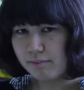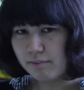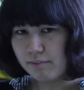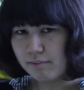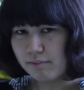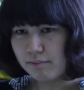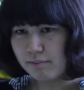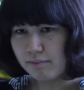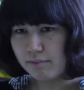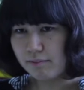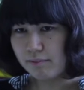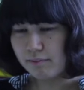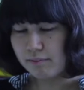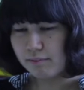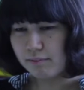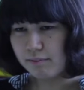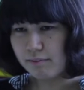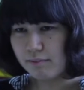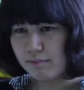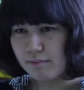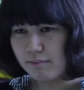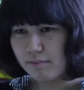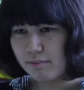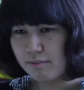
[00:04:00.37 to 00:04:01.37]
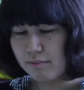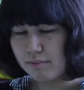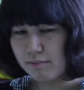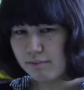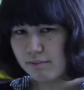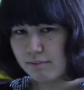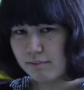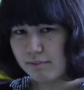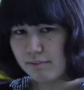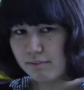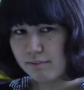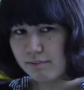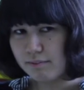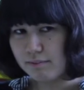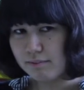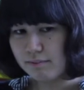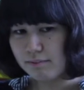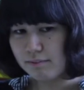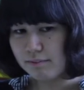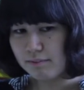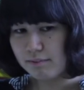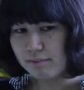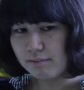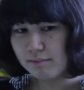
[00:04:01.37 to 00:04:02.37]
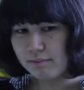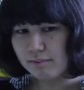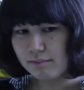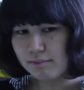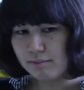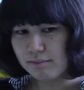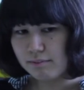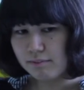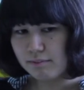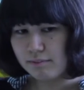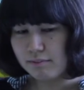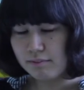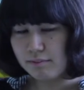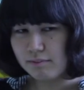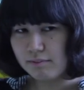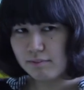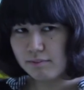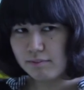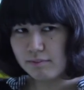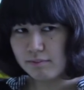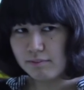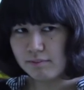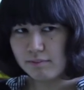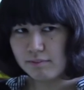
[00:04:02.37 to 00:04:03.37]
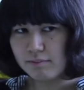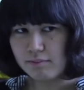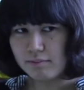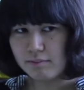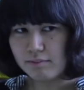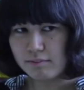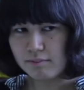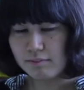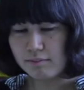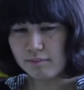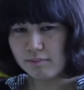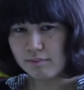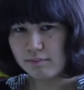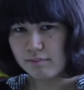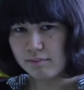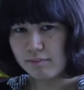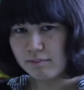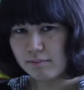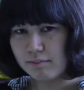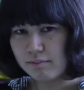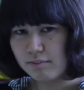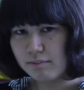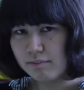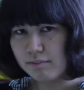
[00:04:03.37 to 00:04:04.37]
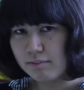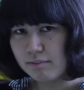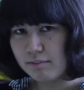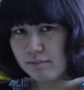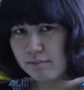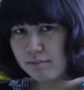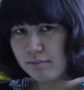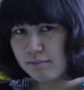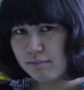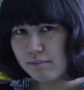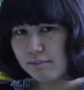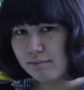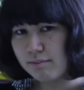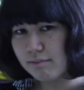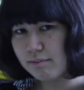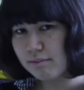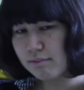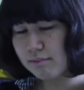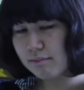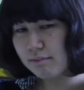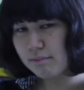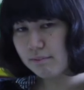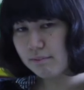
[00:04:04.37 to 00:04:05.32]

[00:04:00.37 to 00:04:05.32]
(not speaking)